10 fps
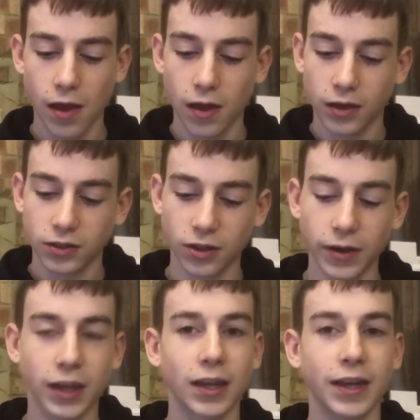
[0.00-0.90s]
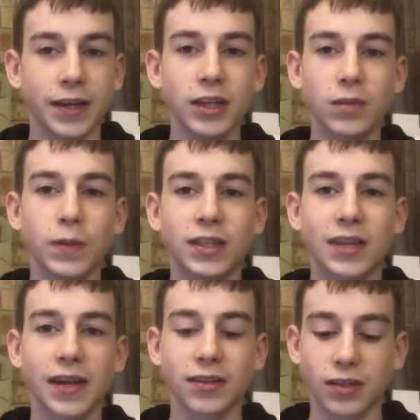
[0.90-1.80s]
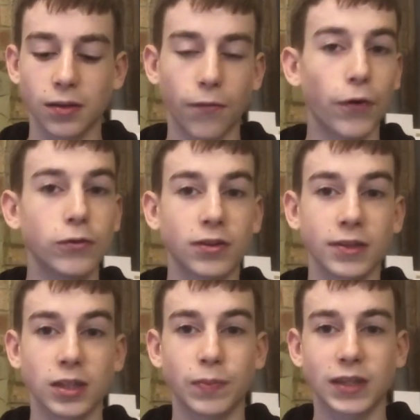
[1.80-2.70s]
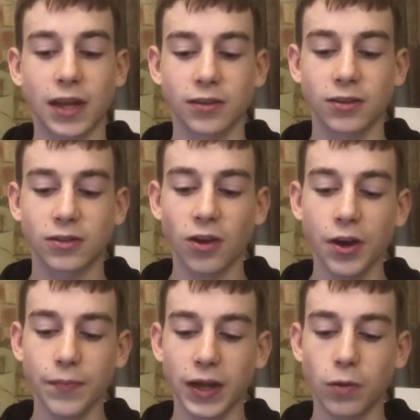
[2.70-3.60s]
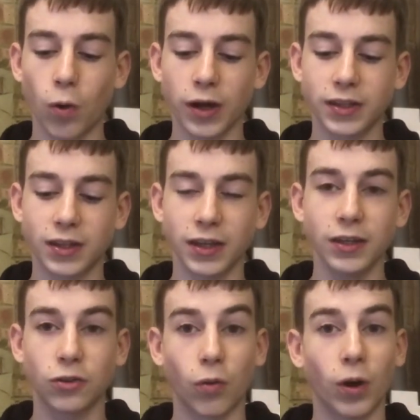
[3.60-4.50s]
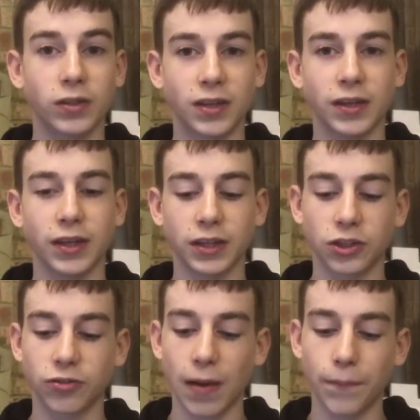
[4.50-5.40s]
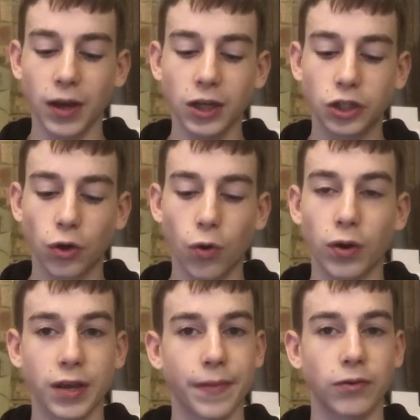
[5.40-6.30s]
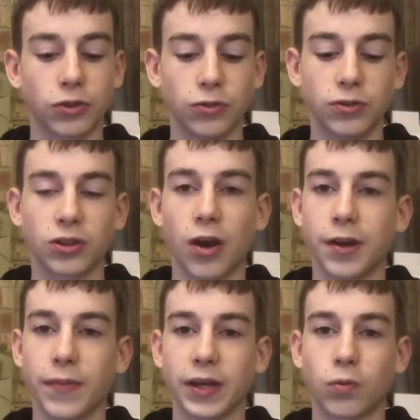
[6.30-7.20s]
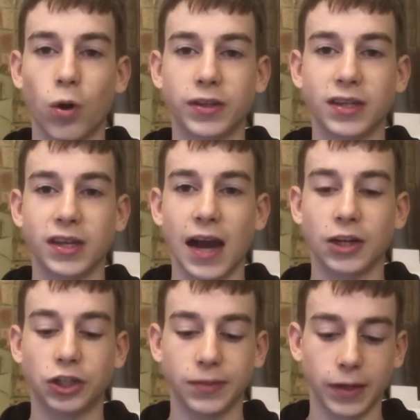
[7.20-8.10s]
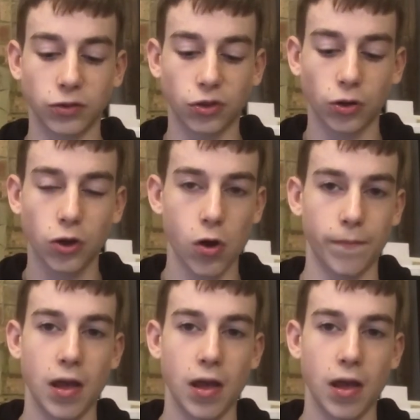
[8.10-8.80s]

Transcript: So it needs to be sent, the photos need to be sent to designermakeyt.yt Instagram page, or email to designermakeyt@gmail.com.